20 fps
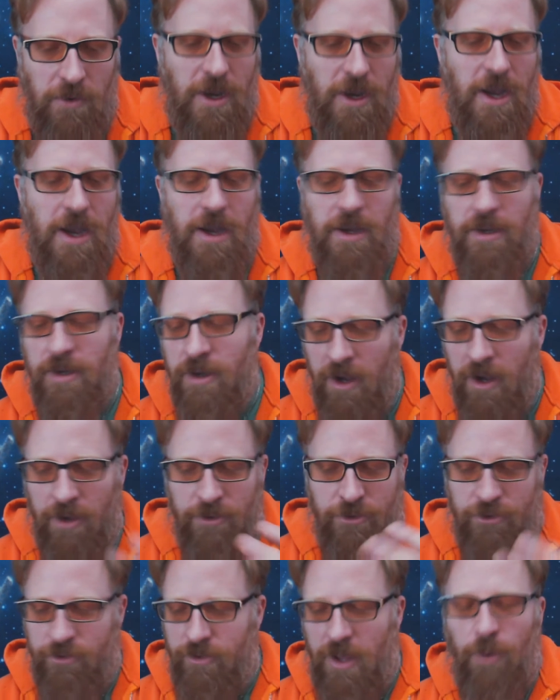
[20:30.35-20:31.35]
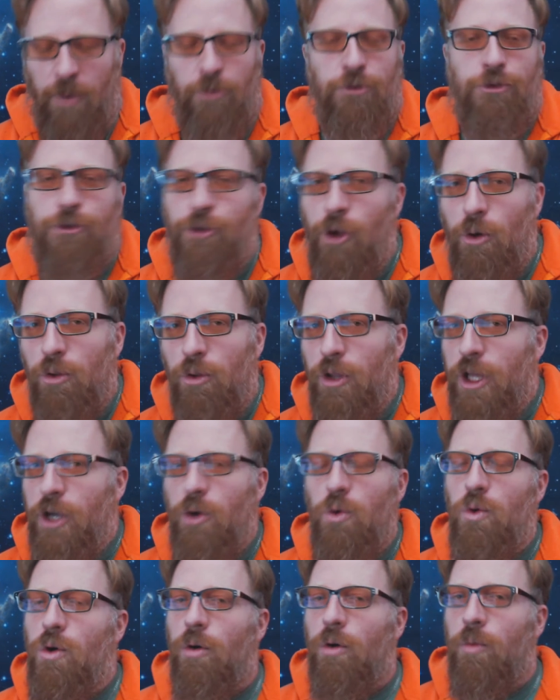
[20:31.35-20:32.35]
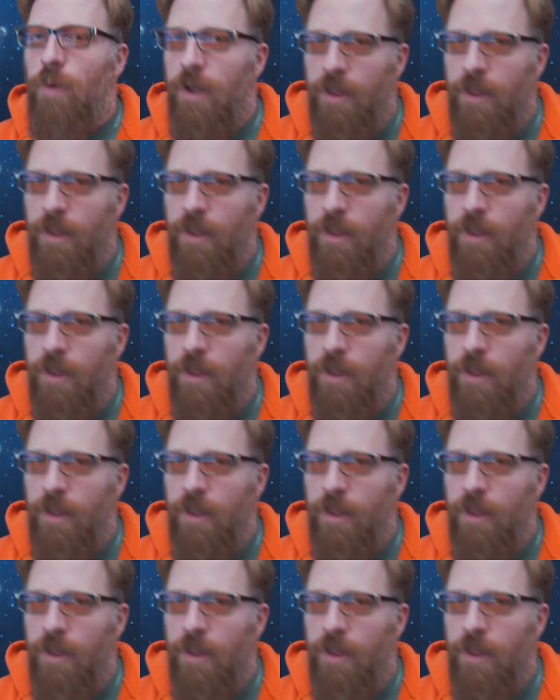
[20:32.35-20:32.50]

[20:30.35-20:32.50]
okay, I was totally cool